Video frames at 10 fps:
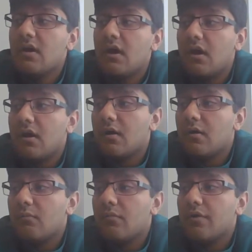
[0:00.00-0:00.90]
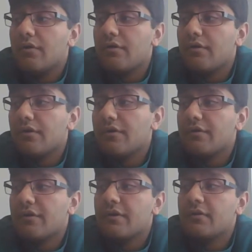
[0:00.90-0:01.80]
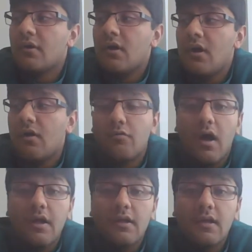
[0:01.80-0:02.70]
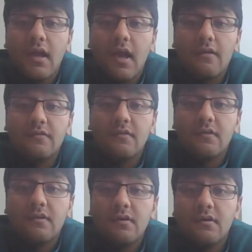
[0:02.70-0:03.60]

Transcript: Her urine orotic acid,